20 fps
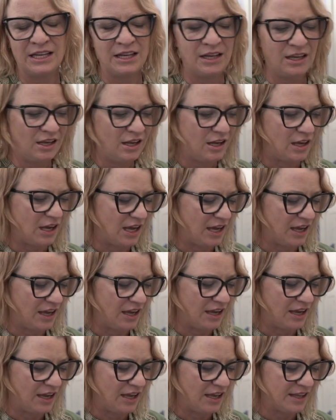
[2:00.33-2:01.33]

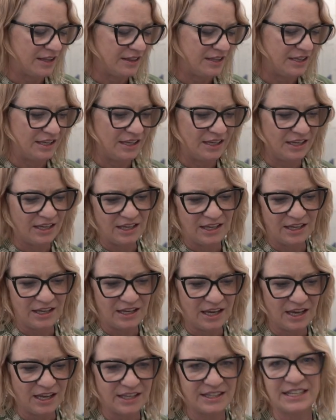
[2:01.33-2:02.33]
the
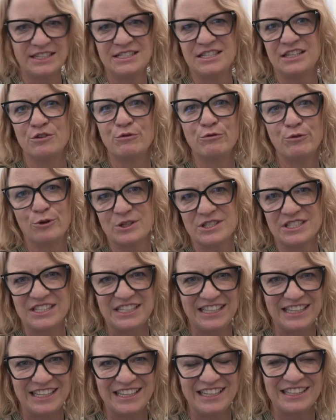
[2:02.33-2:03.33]

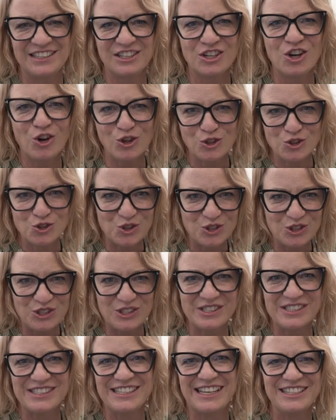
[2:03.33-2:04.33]
1914
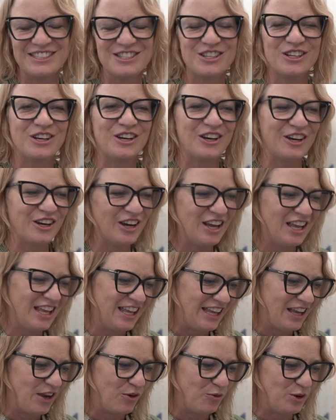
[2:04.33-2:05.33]
Cultural Center.
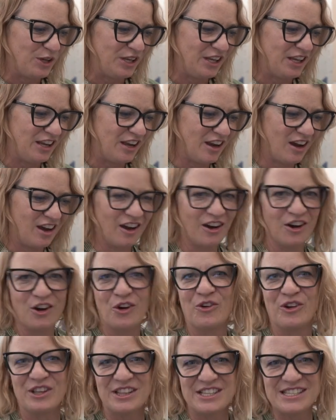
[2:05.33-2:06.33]
We are
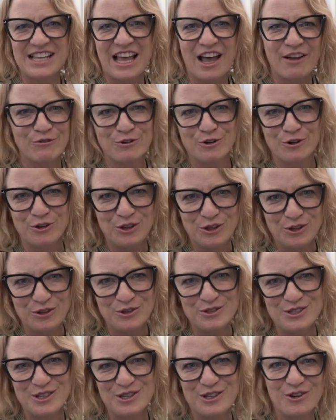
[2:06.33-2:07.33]
going this
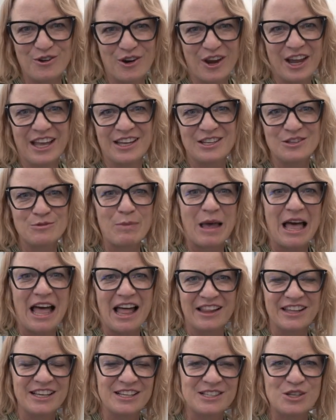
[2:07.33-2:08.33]
afternoon to the Grand
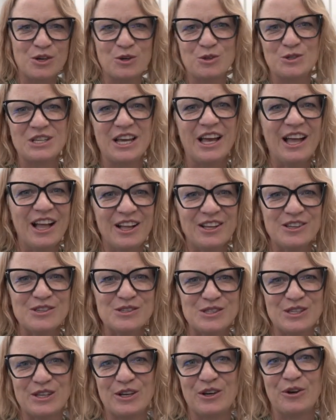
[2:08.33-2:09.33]
Palace Hotel.
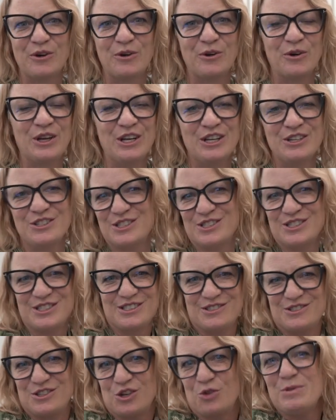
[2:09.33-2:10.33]
So just
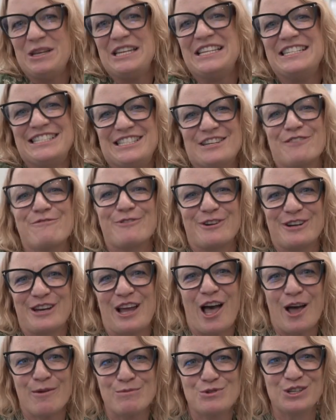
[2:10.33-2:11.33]
so many different
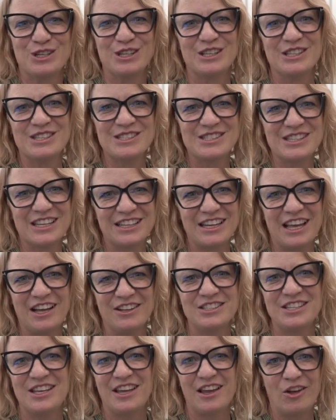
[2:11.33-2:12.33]
options, and
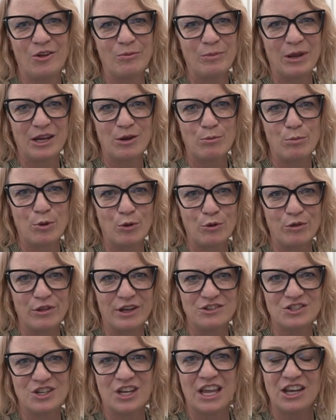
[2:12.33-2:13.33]
LTL made it both
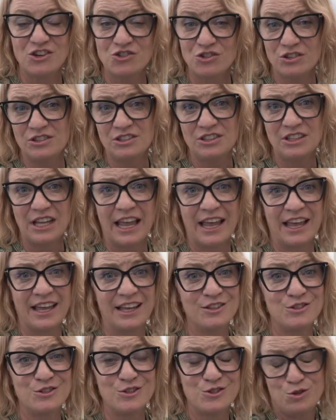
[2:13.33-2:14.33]
educational
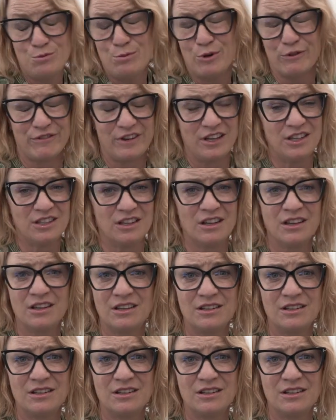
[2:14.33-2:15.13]
and super fun.